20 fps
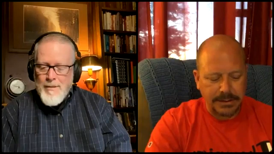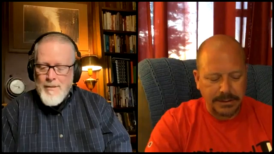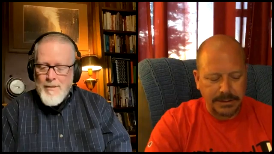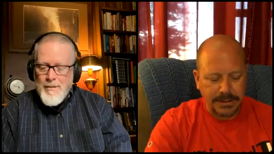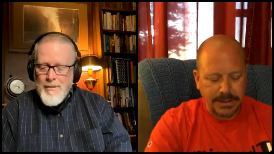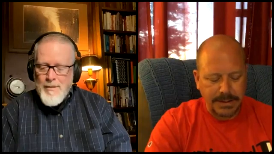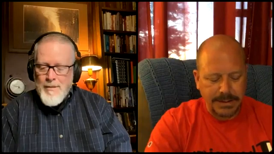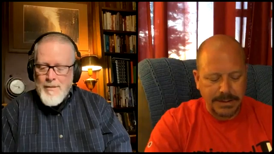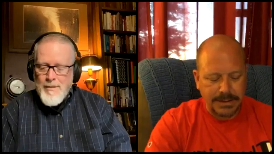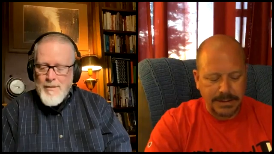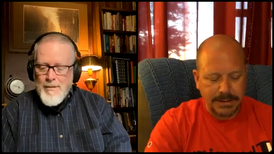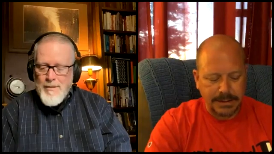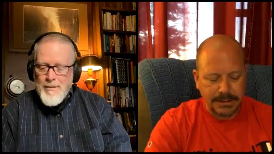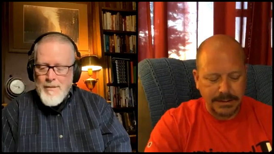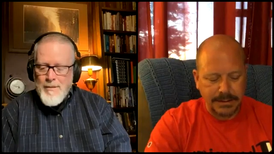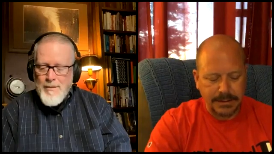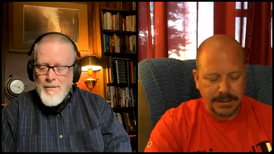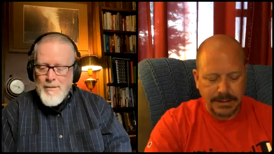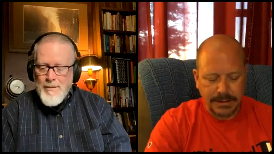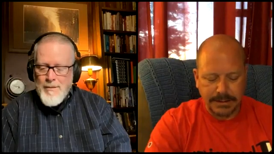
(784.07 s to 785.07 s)
Speaker 1: to listen
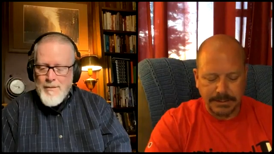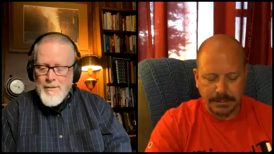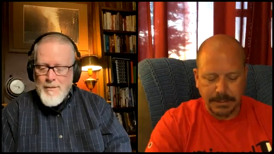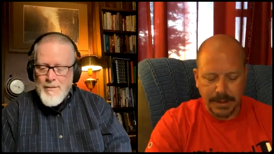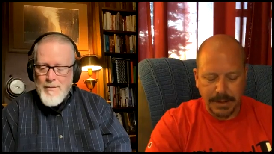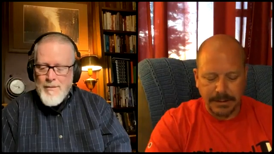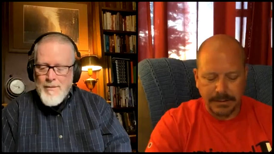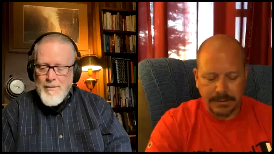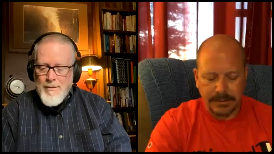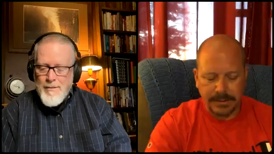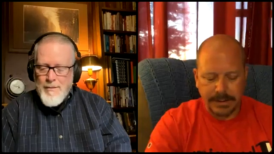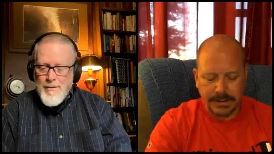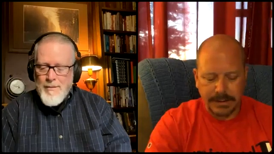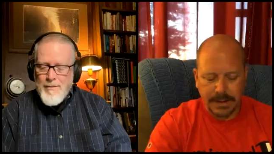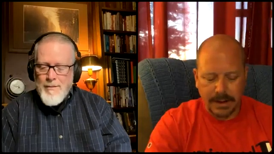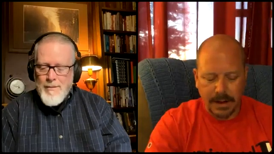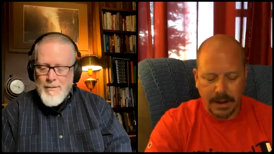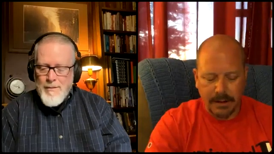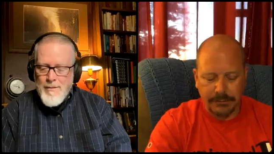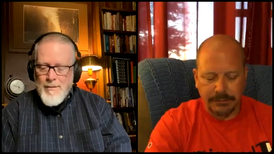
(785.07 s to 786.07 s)
is better than to
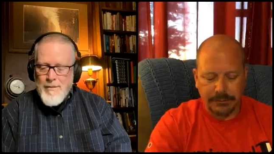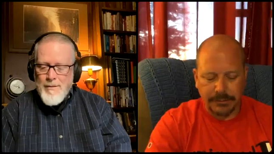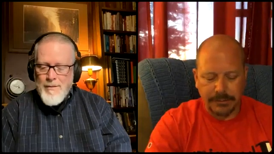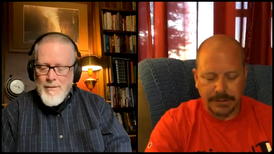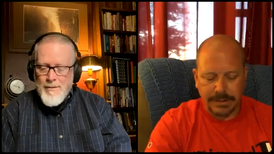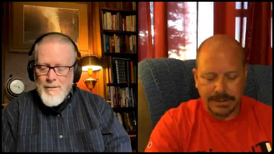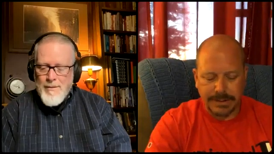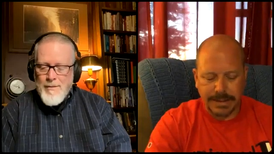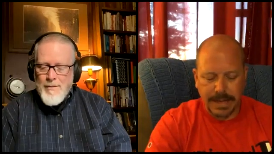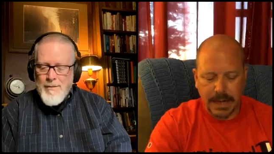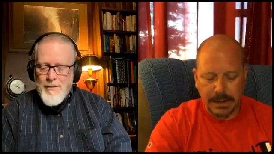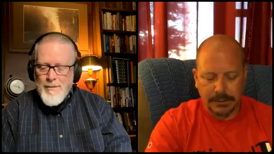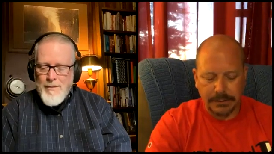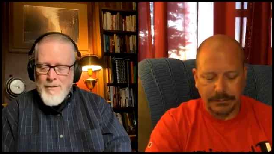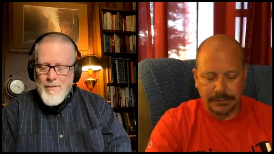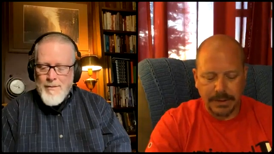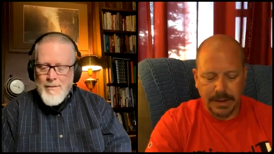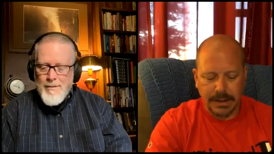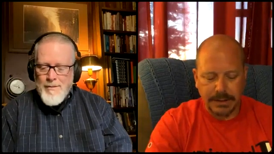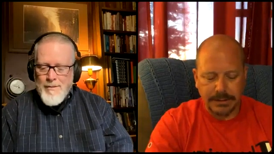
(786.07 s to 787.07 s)
offer the
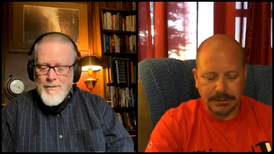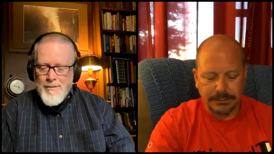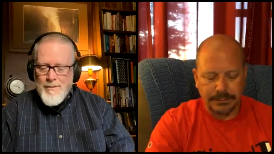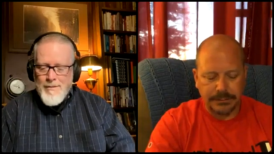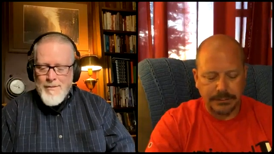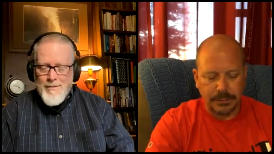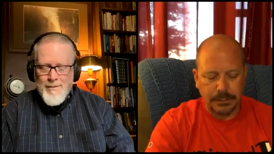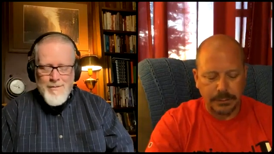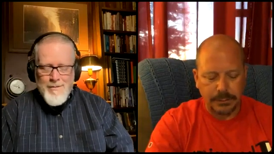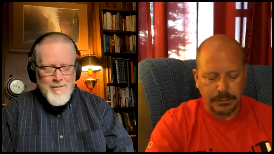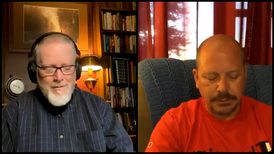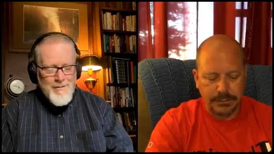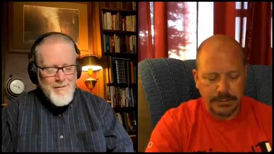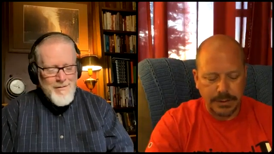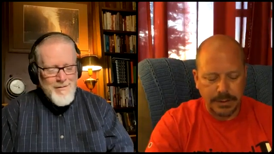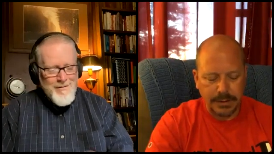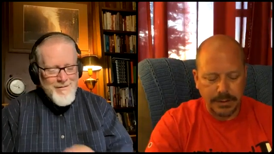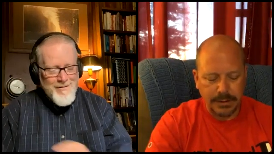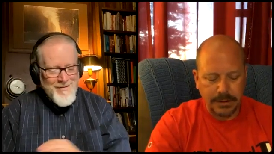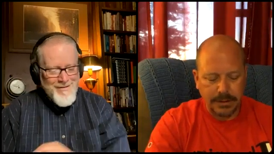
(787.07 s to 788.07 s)
sacrifice of fools.
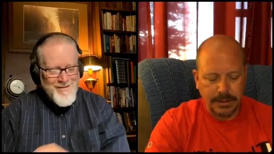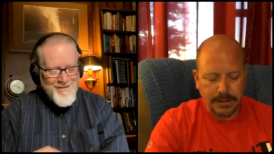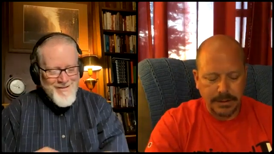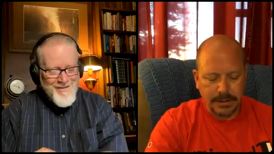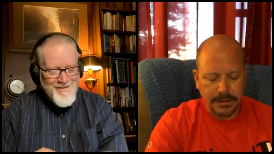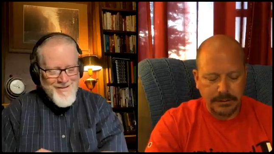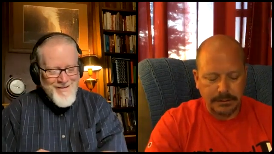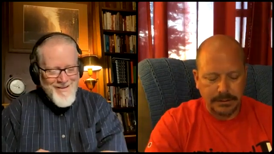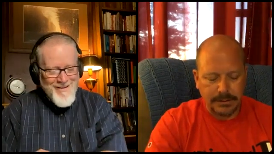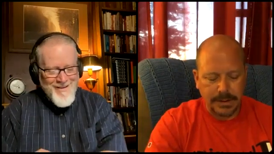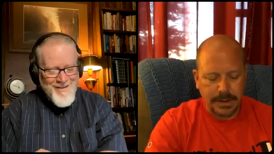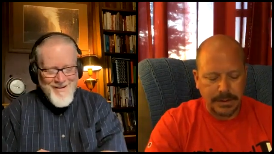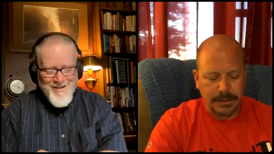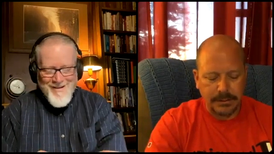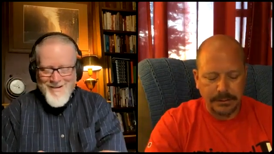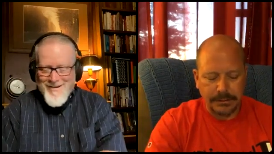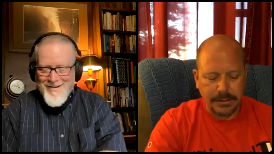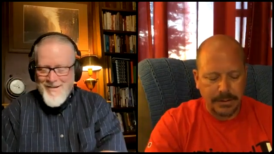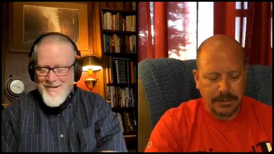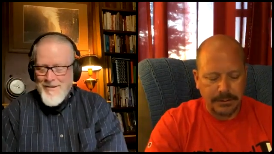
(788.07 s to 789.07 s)
So they
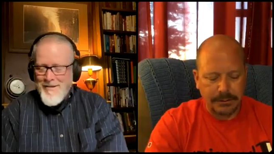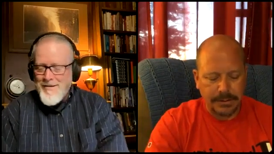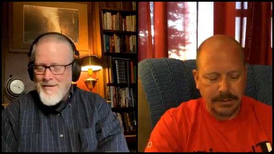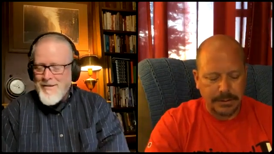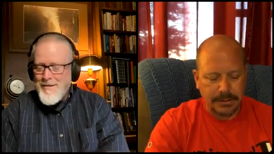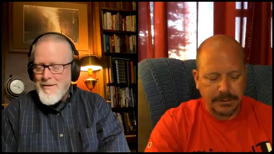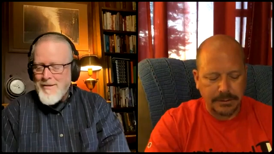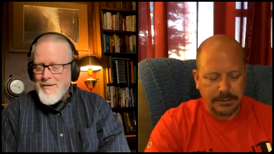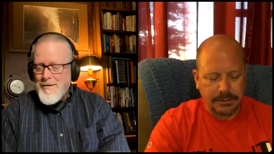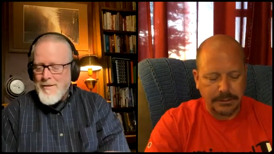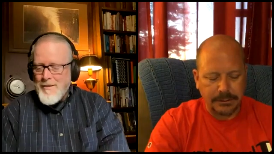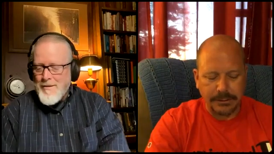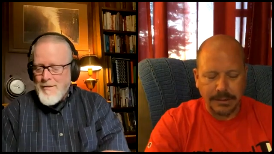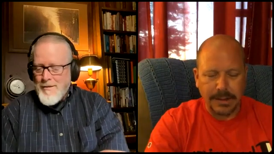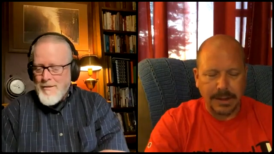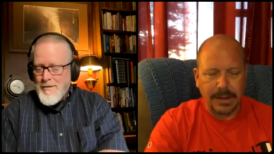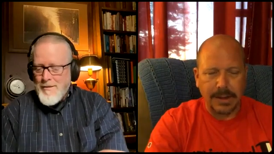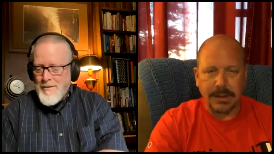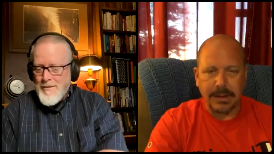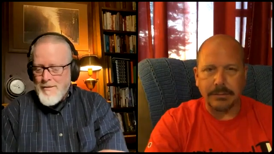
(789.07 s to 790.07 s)
don't know that they're
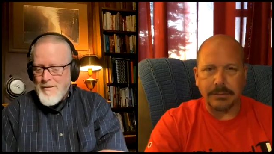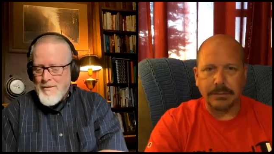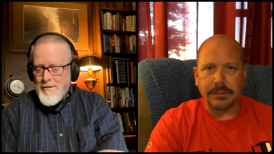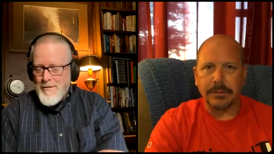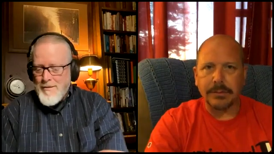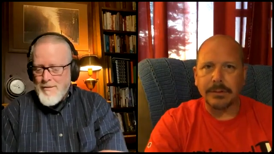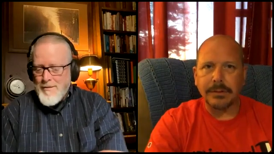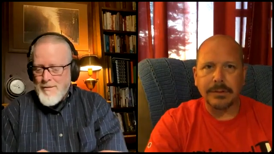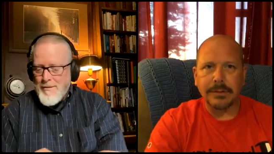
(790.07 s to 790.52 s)
doing evil.